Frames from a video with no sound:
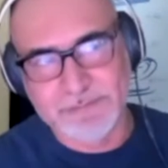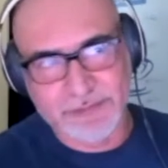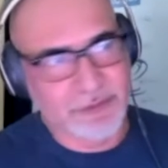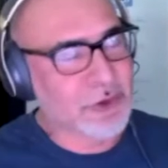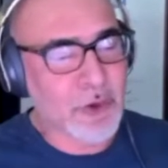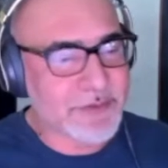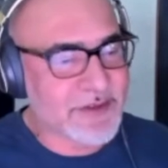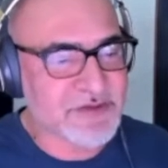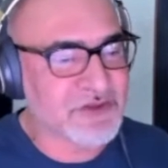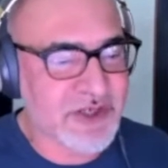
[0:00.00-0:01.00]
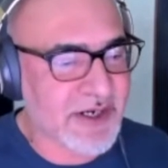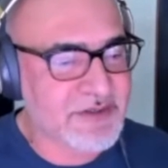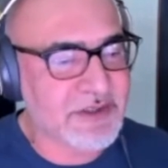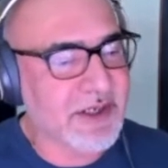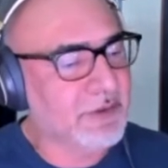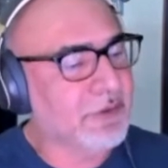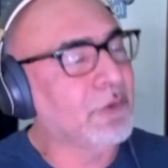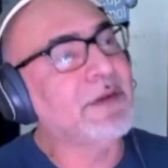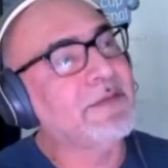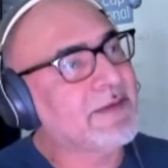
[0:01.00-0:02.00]
The code doesn't change, and the
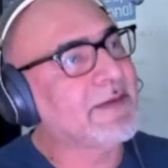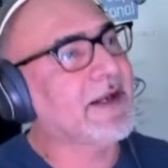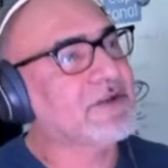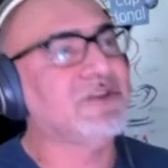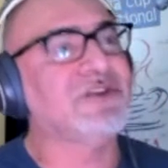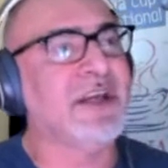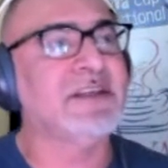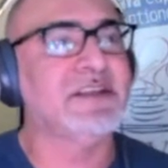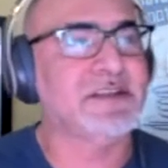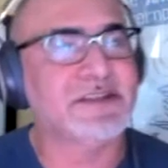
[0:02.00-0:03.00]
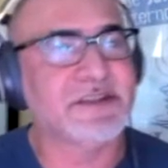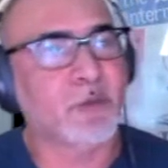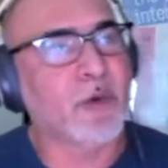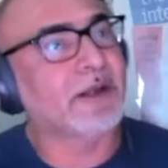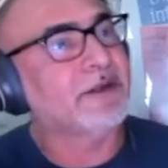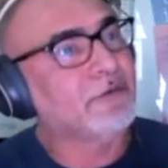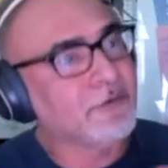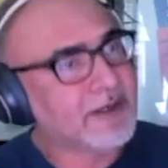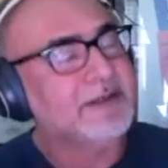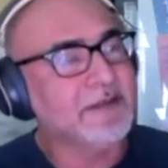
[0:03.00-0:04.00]
only thing that actually changes is that while you're running the